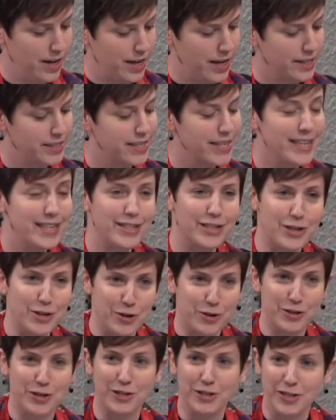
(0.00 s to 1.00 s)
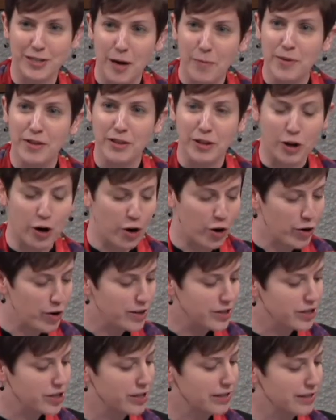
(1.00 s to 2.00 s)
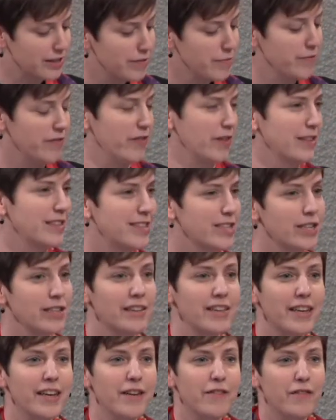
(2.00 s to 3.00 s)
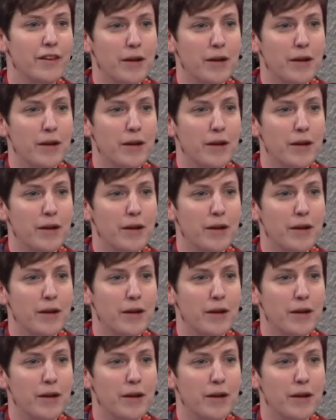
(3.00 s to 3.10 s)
It's easier to summon the courage to live